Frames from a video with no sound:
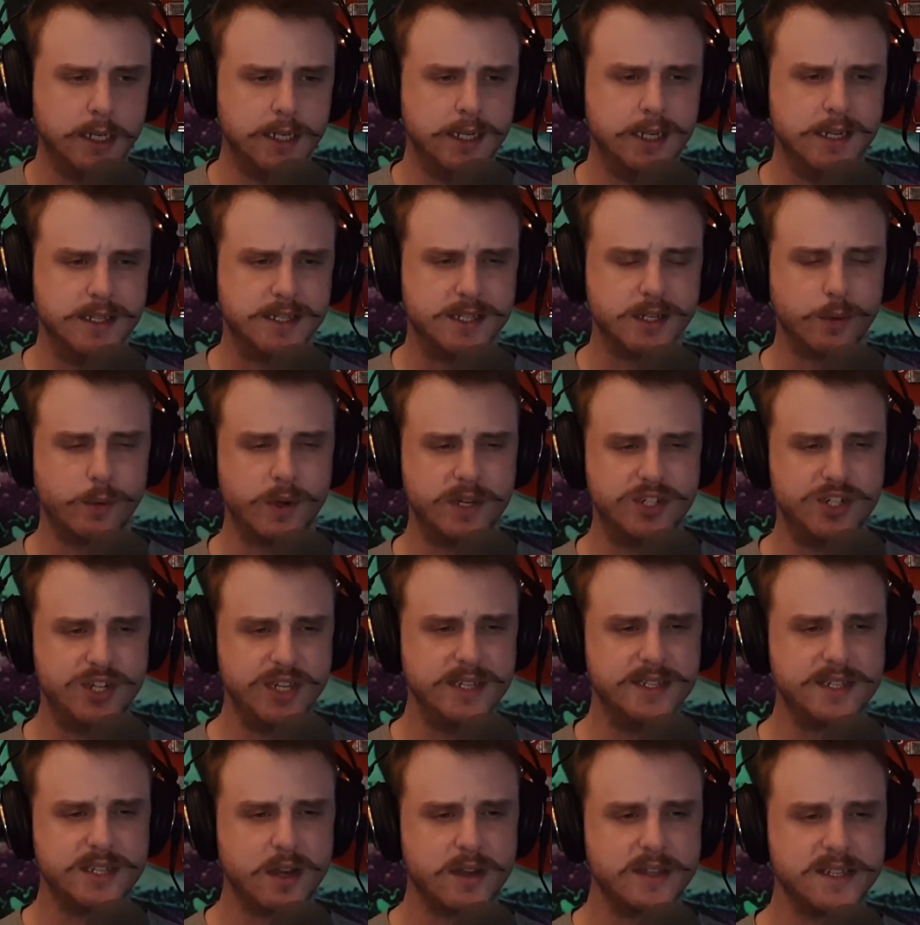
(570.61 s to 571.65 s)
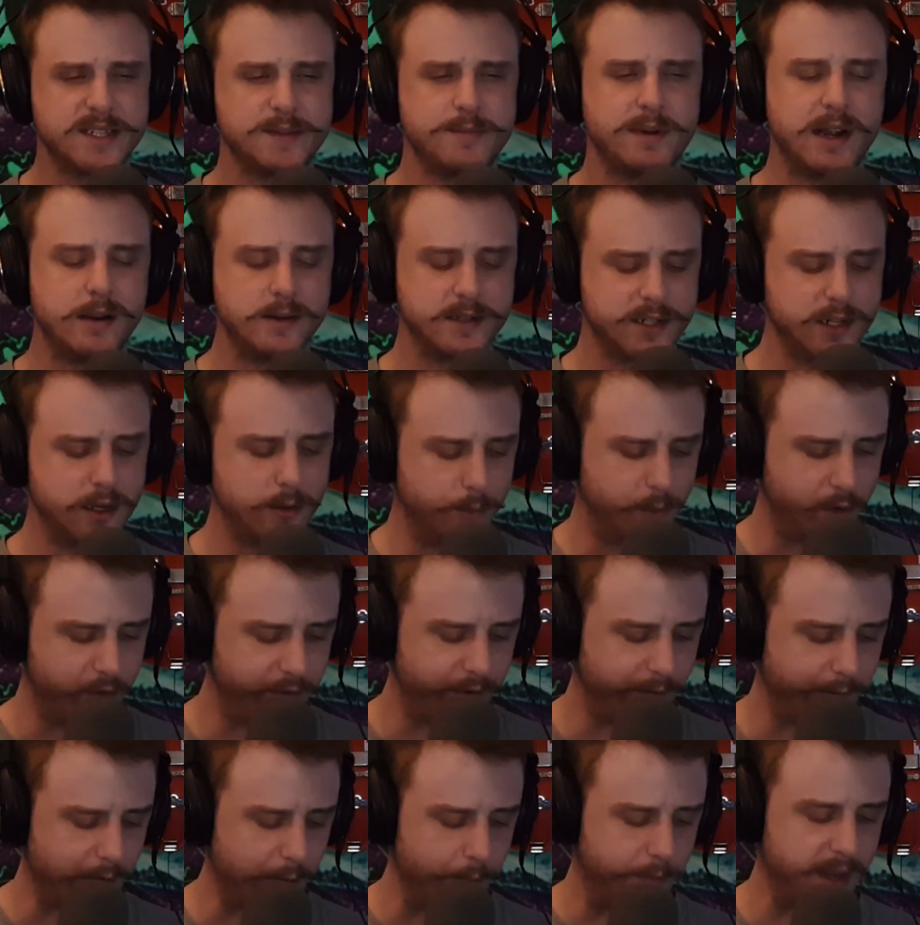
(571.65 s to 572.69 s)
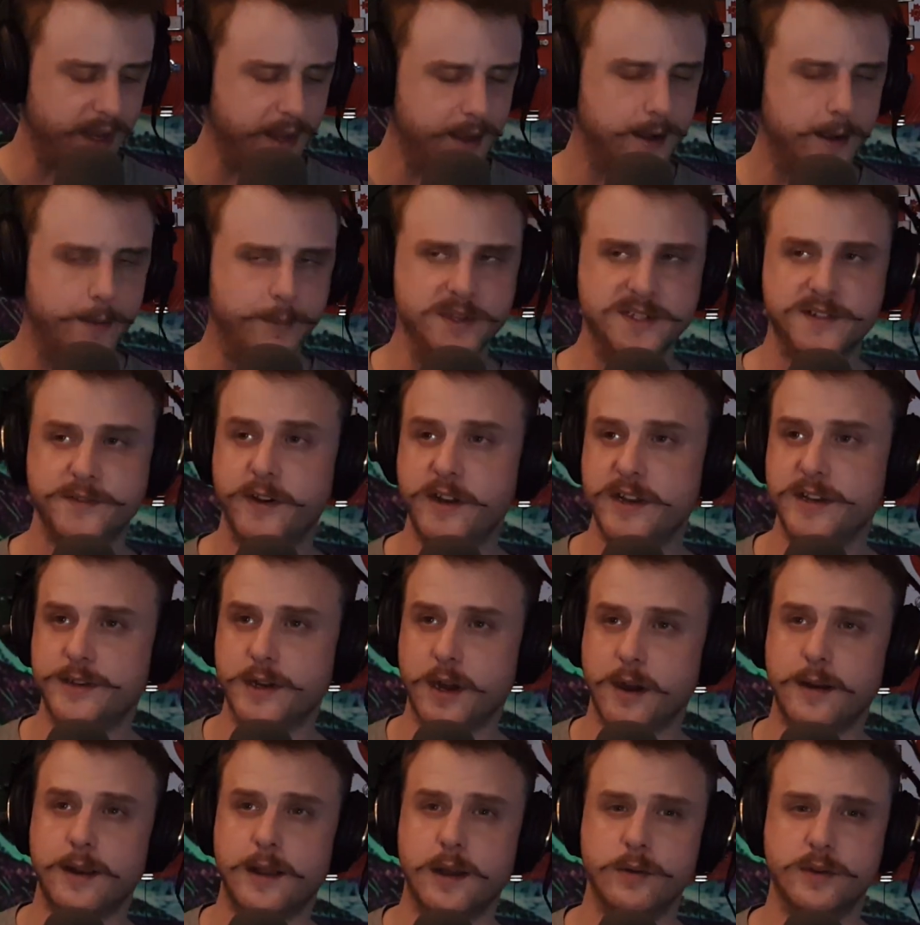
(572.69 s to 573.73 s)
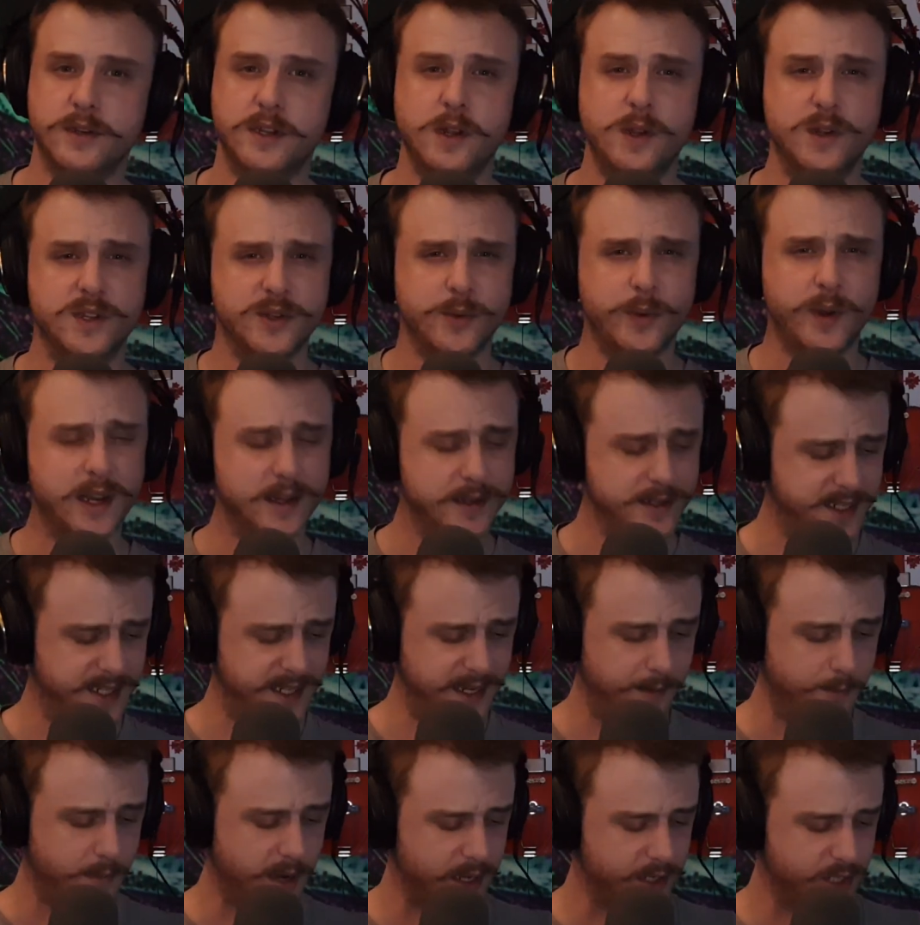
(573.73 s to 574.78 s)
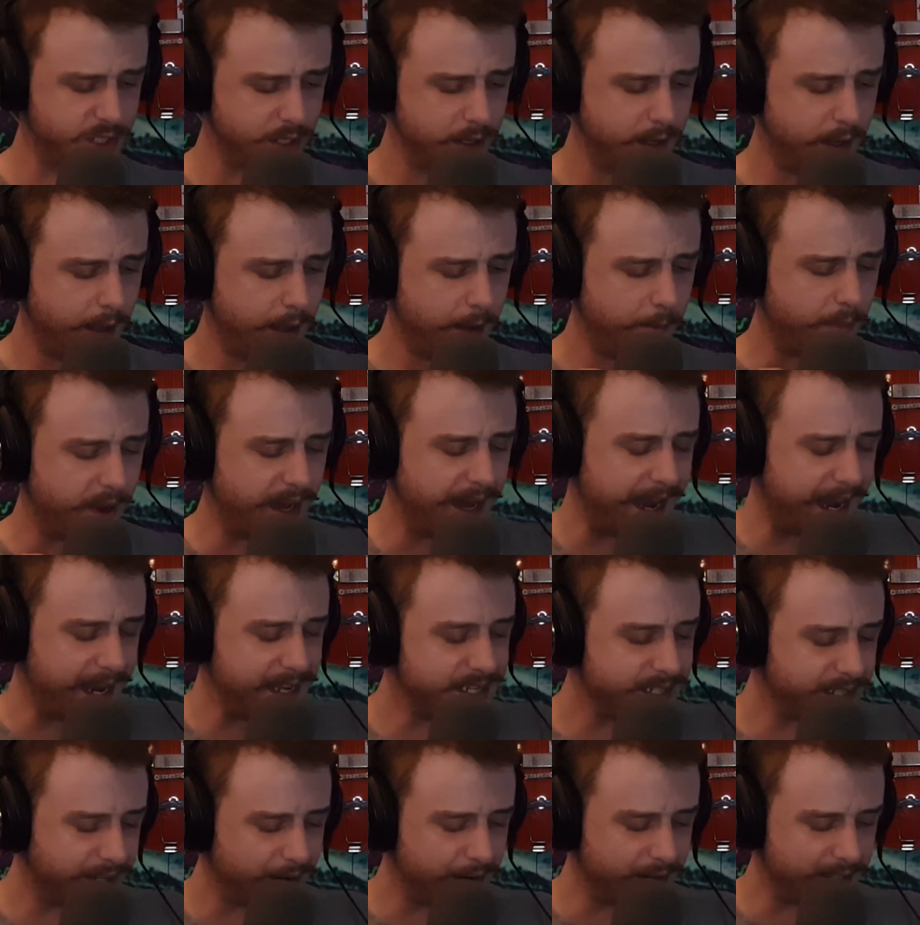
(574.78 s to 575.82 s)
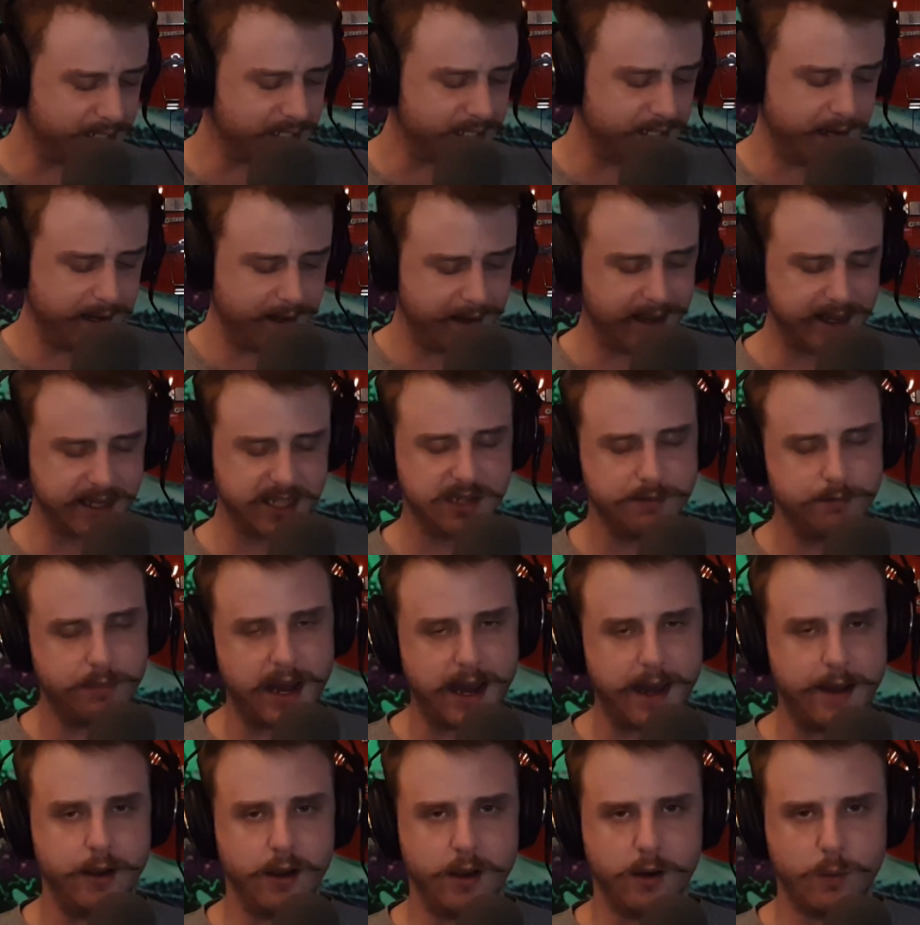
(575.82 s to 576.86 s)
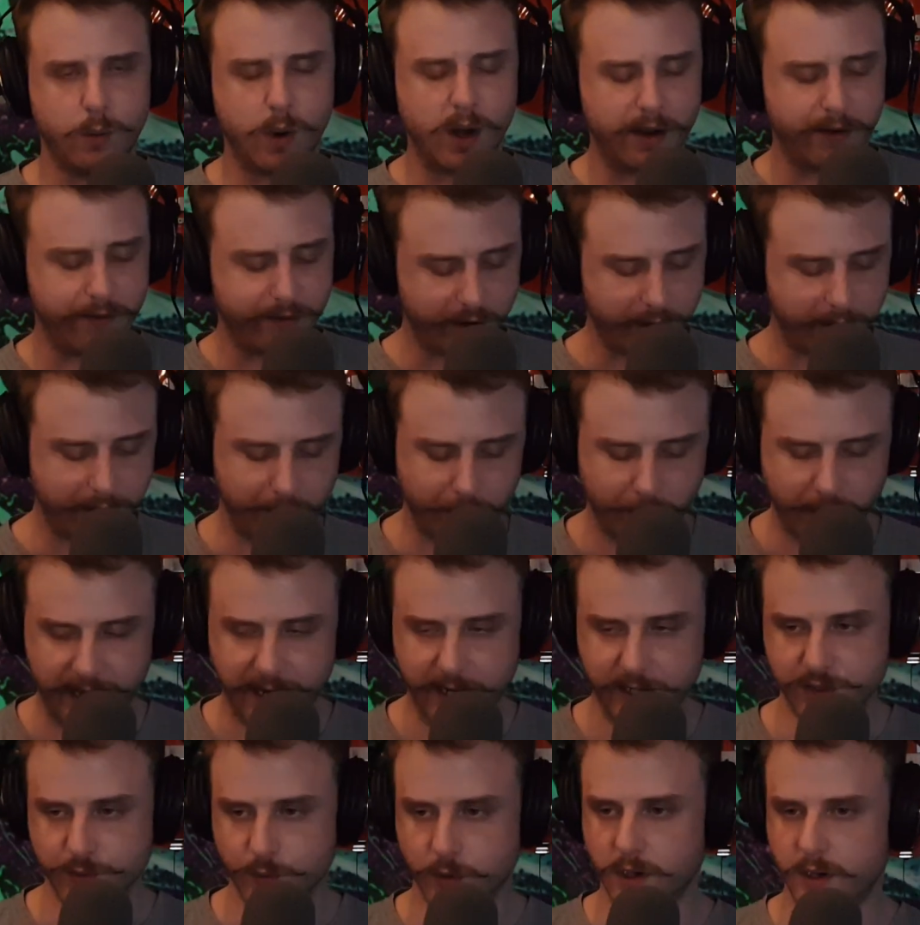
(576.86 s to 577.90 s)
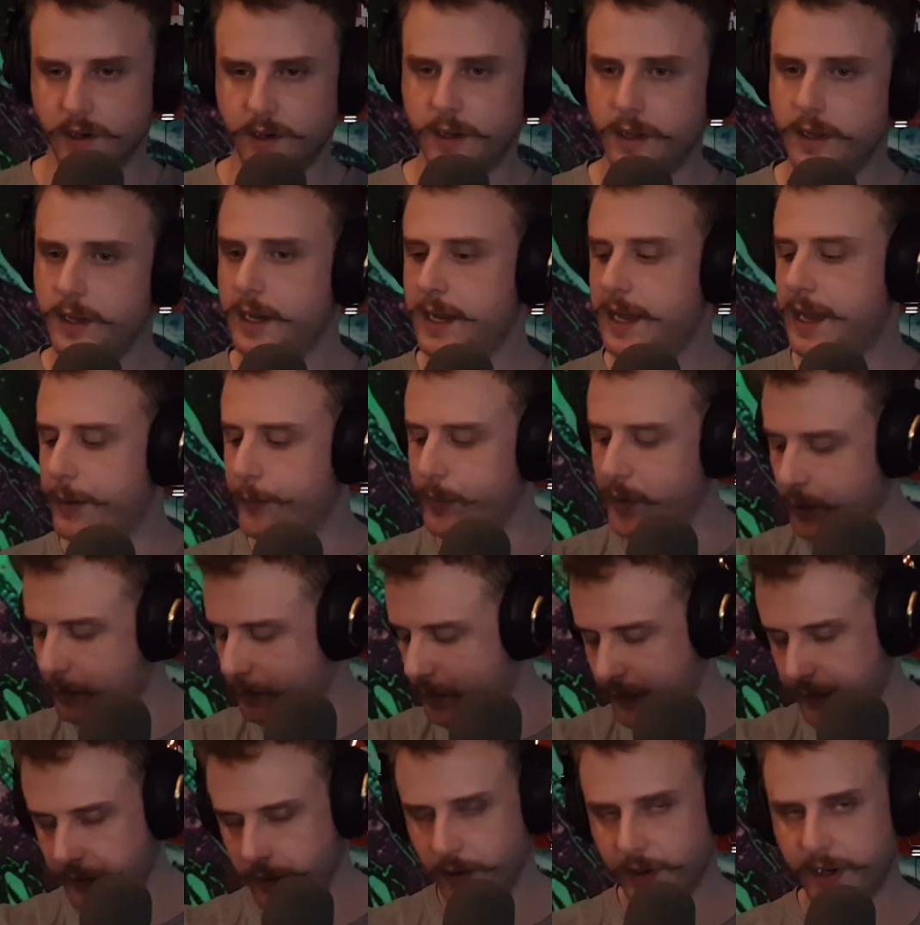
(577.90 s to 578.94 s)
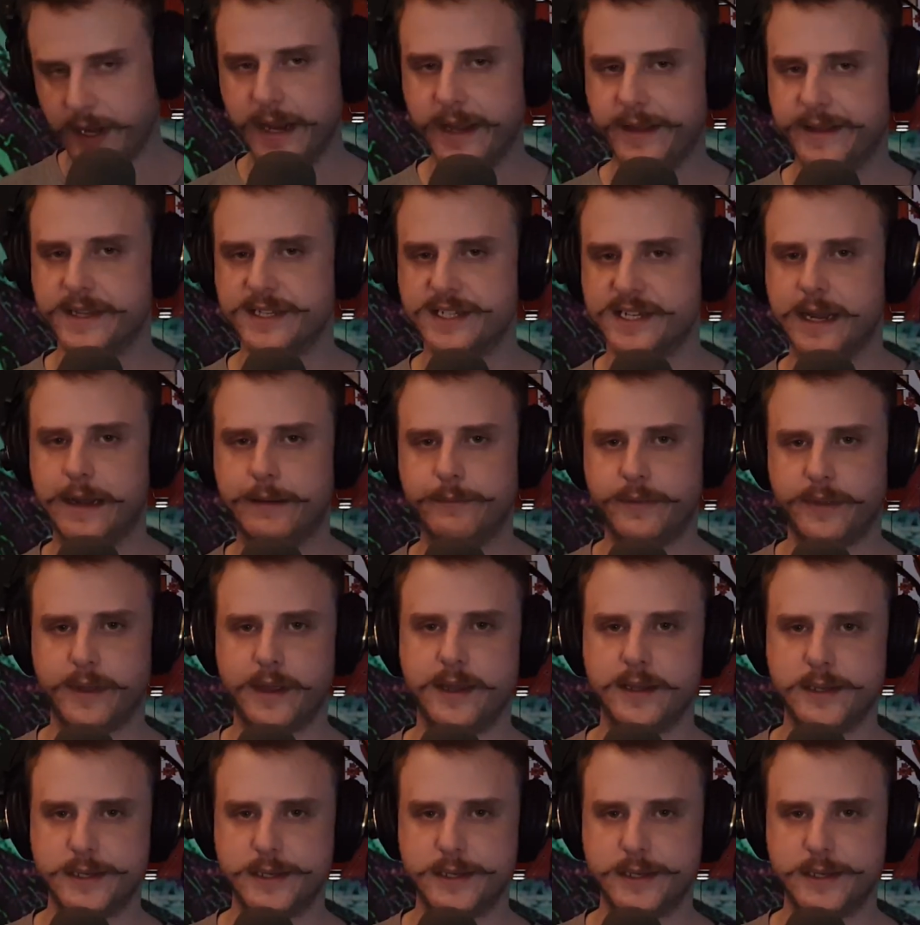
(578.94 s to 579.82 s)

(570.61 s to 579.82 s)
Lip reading: And so when she saw the spider and started moving around, picking up, it was very dark out too, so we couldn't see much. But I started seeing that spider wherever her hands were, and we were both looking at the same thing.